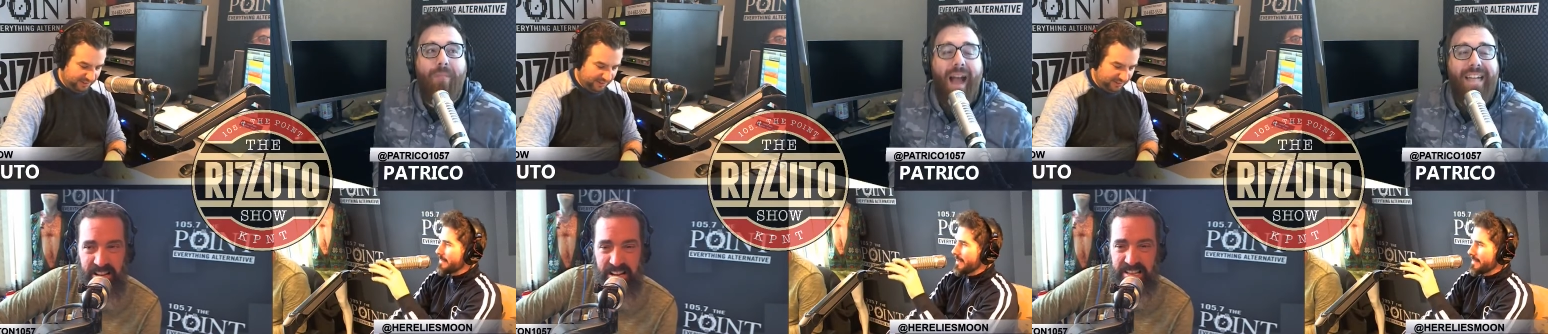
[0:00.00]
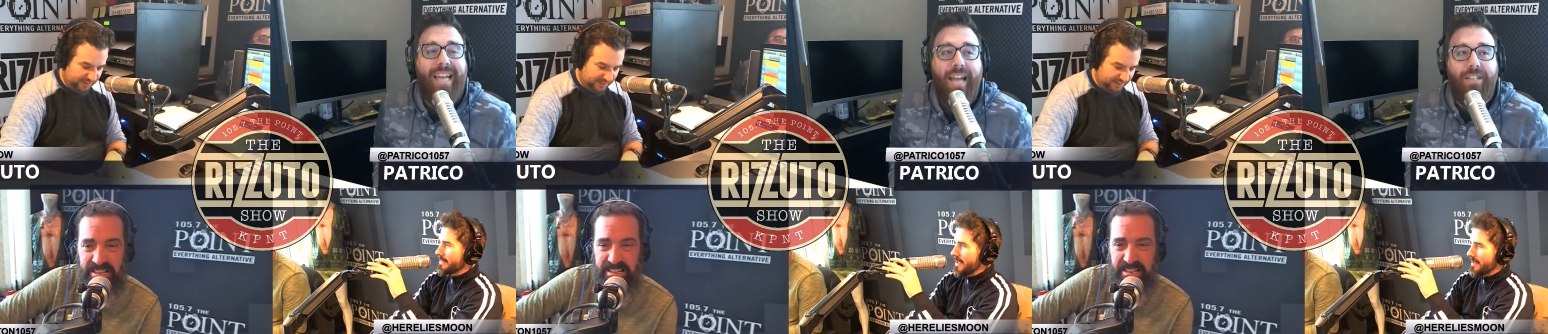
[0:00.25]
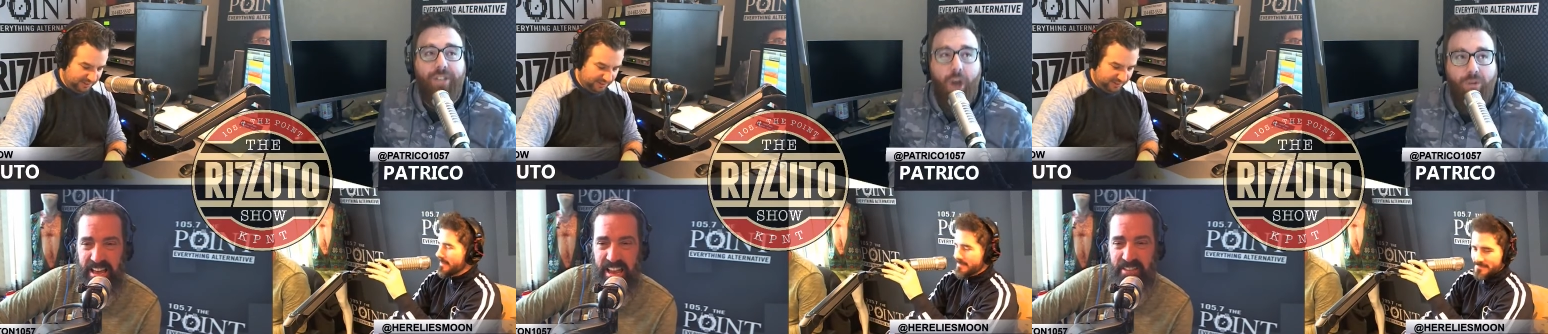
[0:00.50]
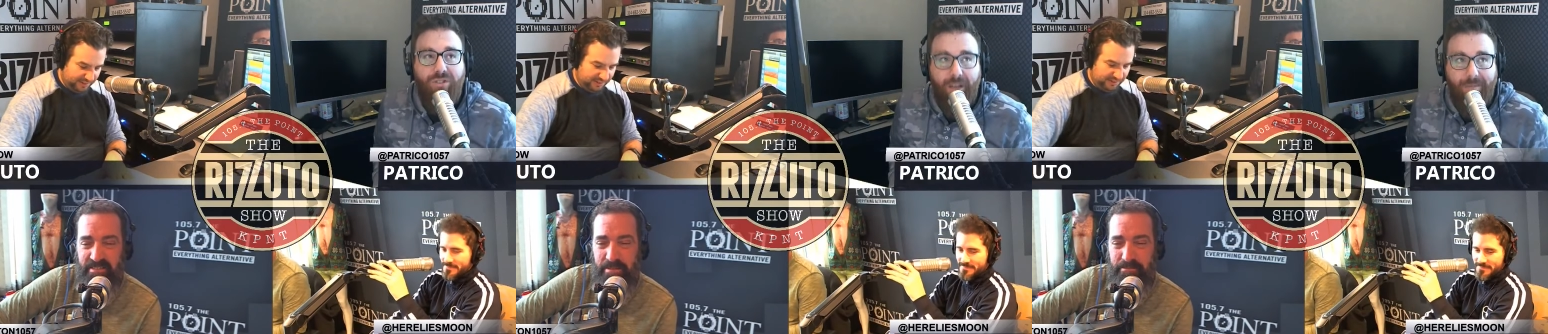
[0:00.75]
Speaker 1: dad
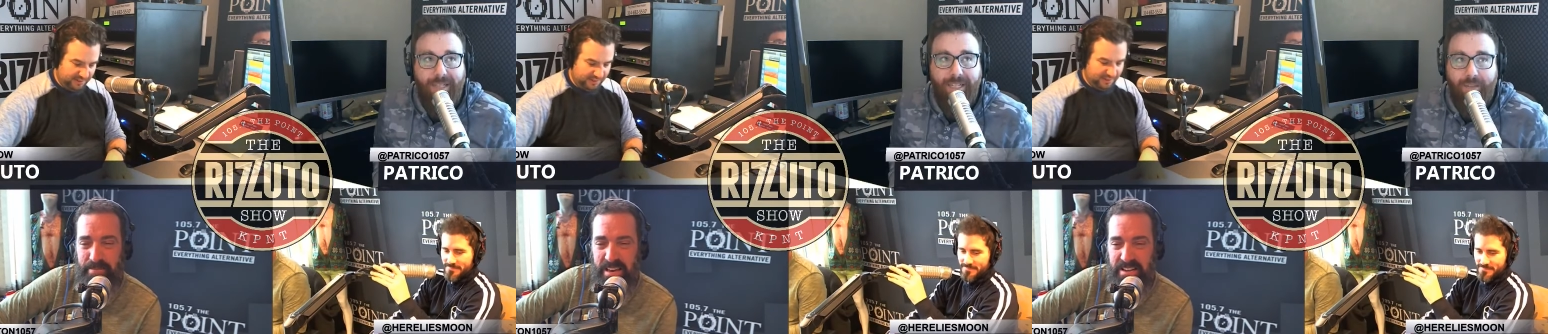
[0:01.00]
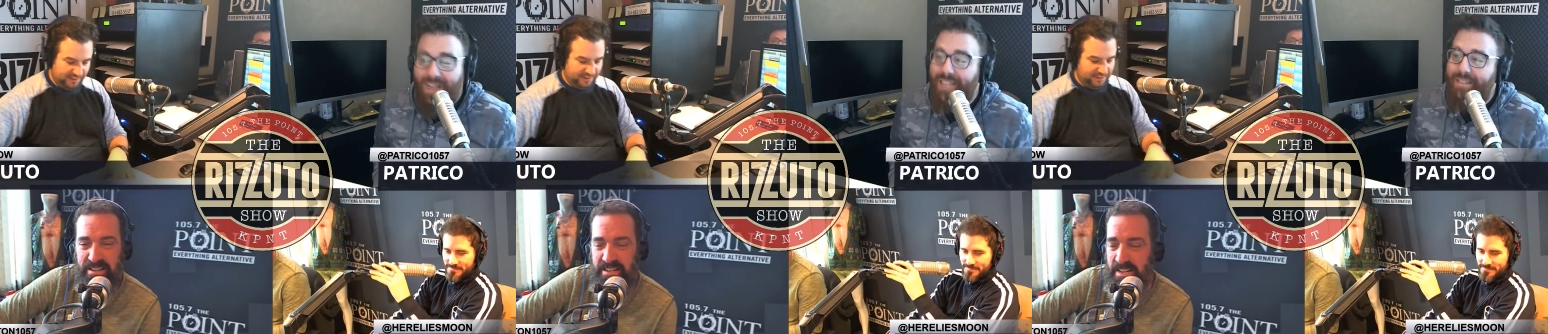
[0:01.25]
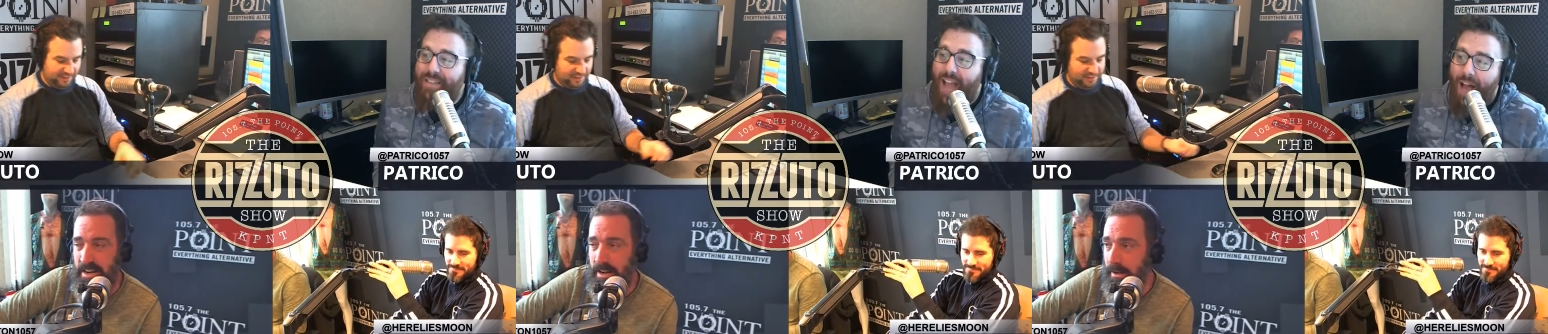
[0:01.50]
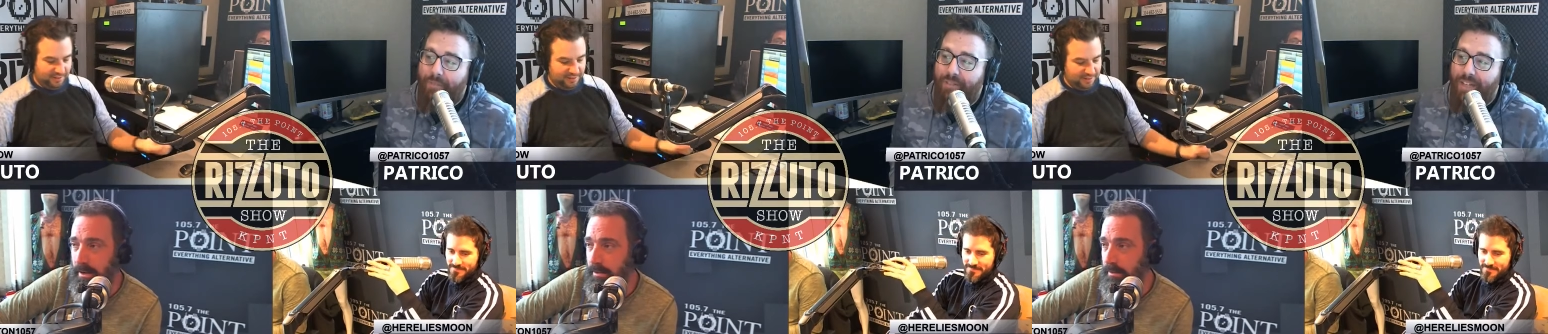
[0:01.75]
knows something, when he's
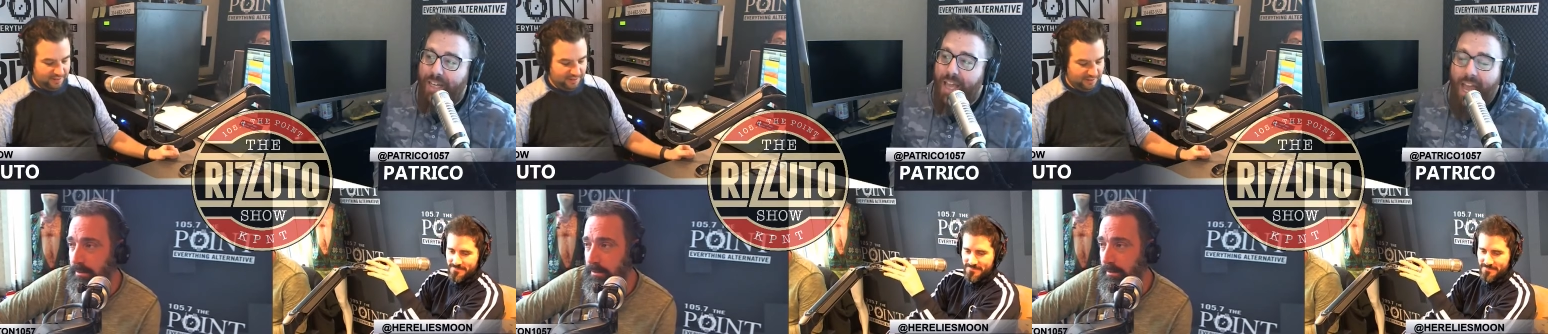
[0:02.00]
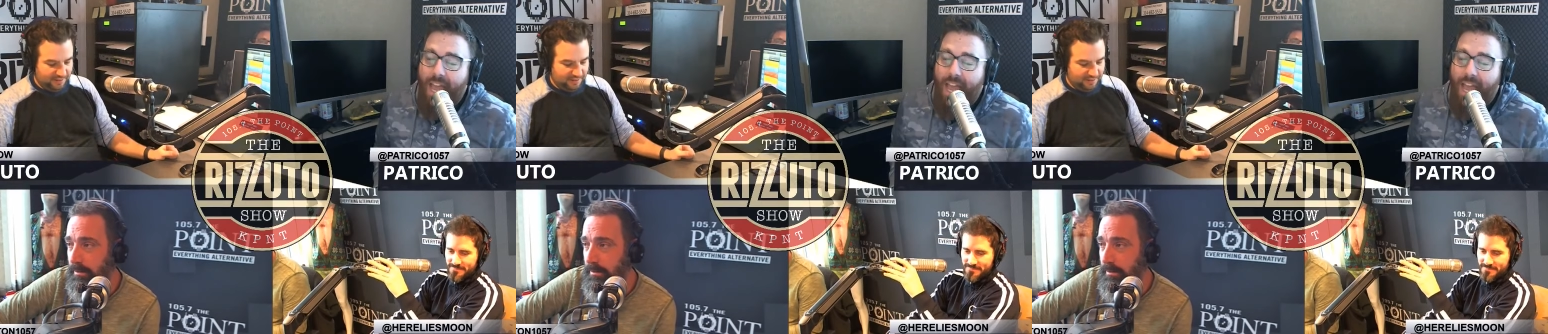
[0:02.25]
confident,